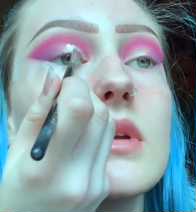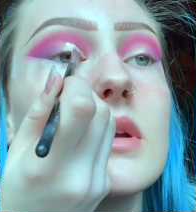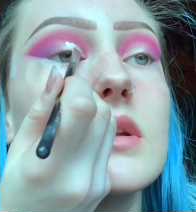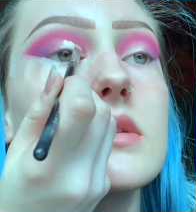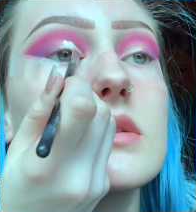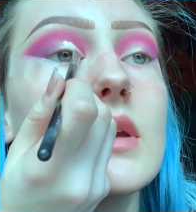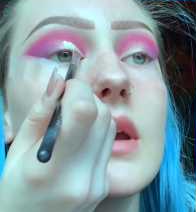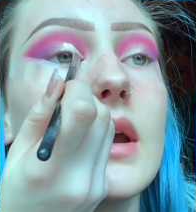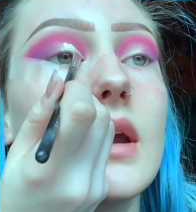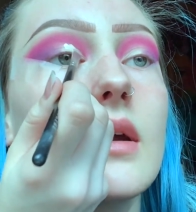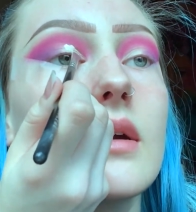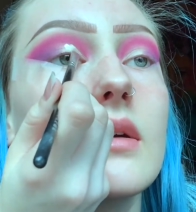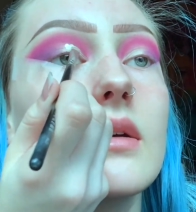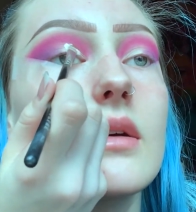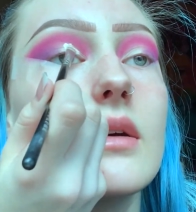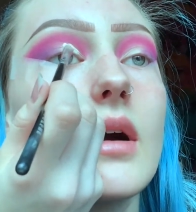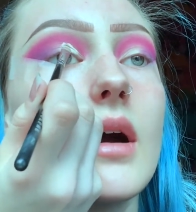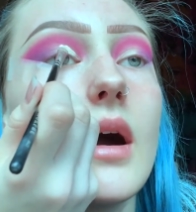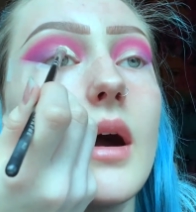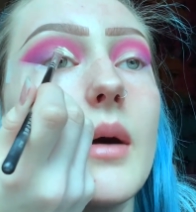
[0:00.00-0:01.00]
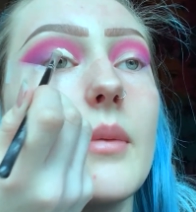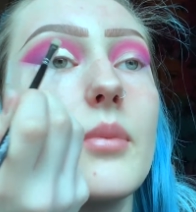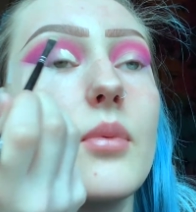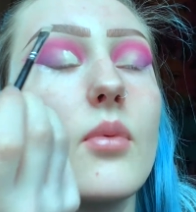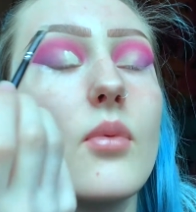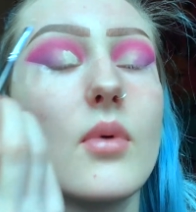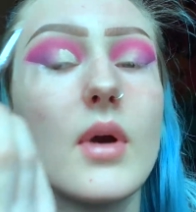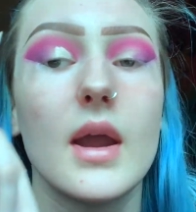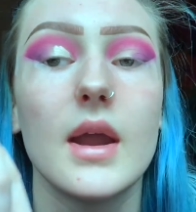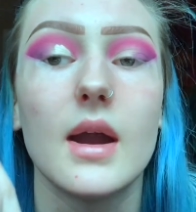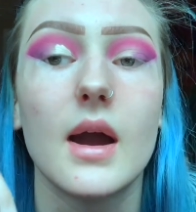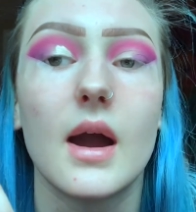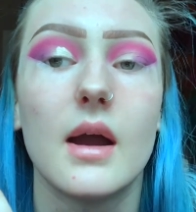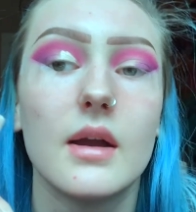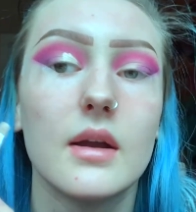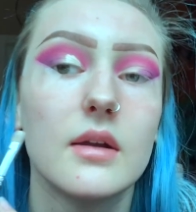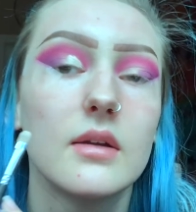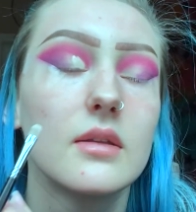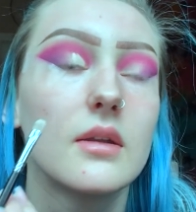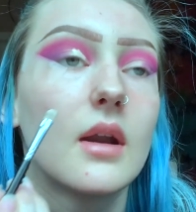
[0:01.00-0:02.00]
it's like up way
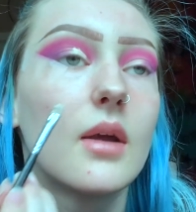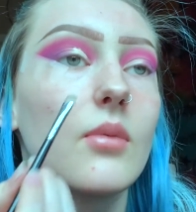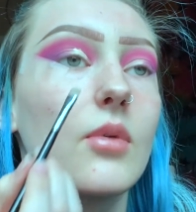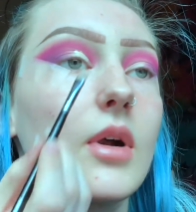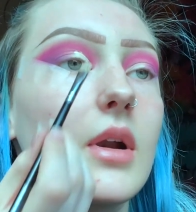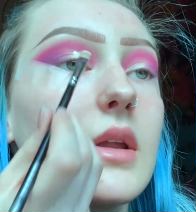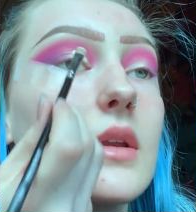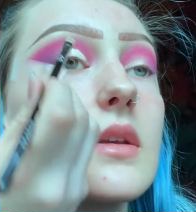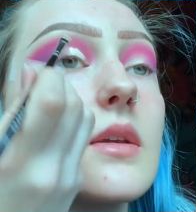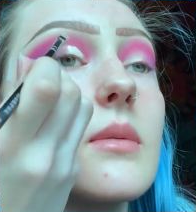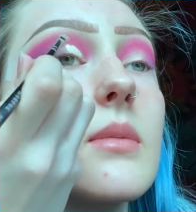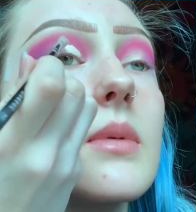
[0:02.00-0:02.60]
higher than I want it to